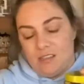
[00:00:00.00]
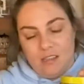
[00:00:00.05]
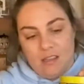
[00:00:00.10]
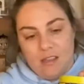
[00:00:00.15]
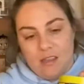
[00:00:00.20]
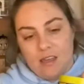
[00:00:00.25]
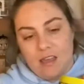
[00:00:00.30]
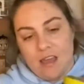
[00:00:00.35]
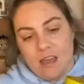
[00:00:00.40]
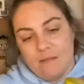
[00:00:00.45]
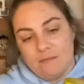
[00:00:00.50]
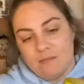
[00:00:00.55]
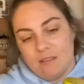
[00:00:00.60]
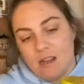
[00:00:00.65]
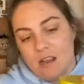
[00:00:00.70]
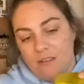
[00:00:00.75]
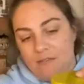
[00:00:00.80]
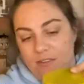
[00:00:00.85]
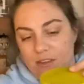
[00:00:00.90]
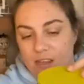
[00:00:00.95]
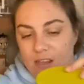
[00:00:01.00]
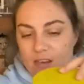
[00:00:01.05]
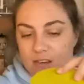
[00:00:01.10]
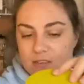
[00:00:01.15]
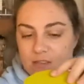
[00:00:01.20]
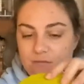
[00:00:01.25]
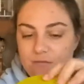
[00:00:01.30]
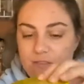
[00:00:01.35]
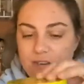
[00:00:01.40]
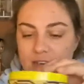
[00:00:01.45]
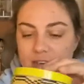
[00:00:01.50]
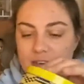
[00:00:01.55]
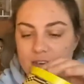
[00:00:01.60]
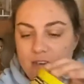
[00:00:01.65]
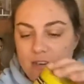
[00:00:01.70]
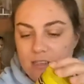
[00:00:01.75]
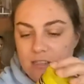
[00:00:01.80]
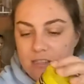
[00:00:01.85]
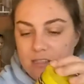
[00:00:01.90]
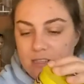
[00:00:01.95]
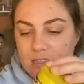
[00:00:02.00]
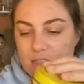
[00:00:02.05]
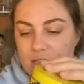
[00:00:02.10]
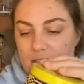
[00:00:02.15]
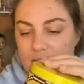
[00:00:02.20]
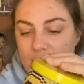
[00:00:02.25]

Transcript: the gaps. I think it looks really nice.